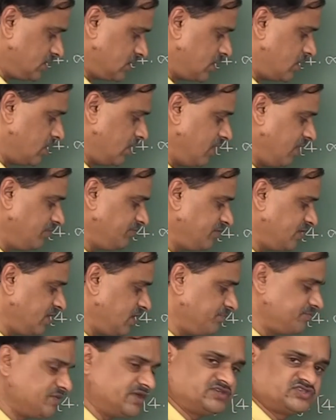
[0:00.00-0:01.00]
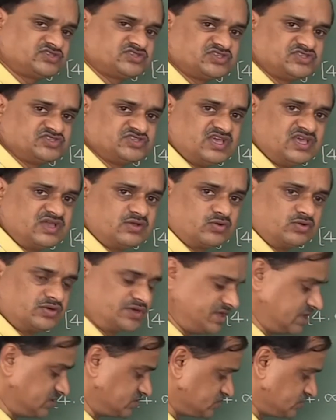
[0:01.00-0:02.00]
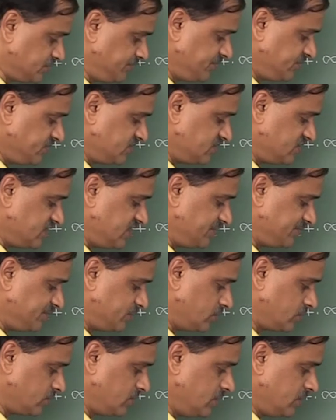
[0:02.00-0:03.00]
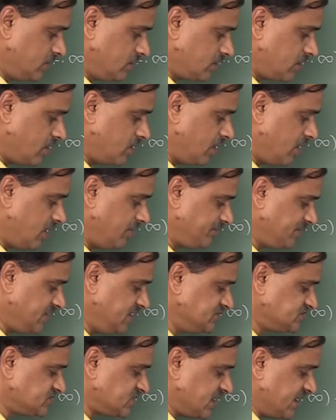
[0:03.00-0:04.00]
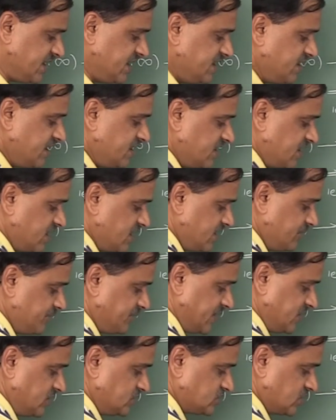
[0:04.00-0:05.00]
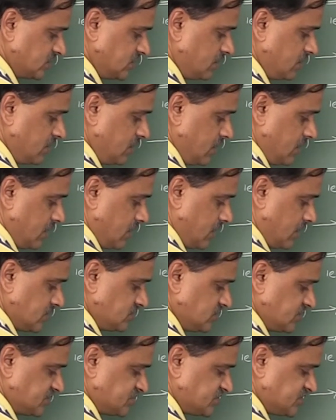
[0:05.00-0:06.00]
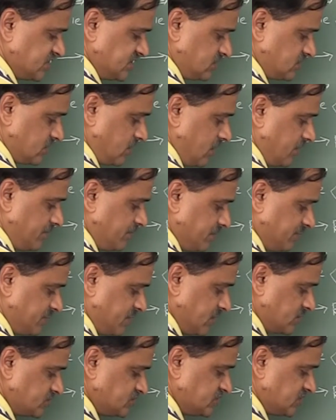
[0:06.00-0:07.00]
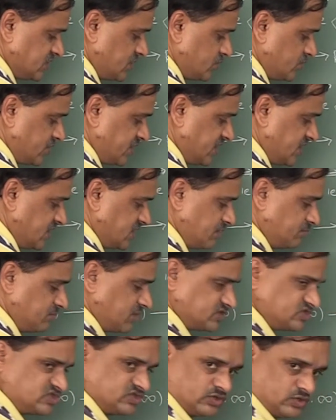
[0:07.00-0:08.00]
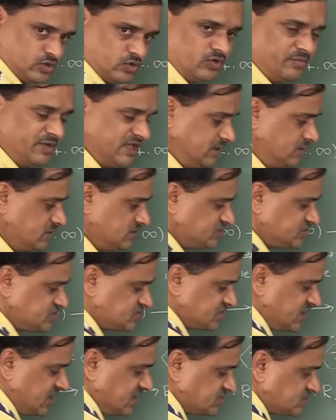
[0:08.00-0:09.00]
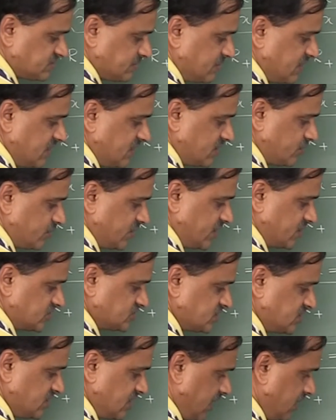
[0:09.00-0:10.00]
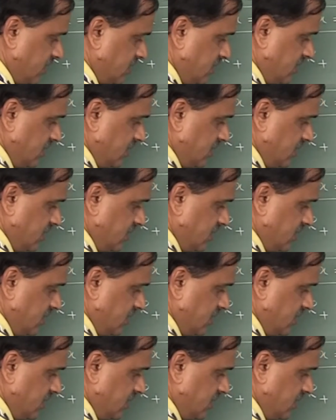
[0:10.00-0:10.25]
Gaf of x is equal to x. Therefore, gaf is an identity function on the set of positive real numbers domain. Say some equation A.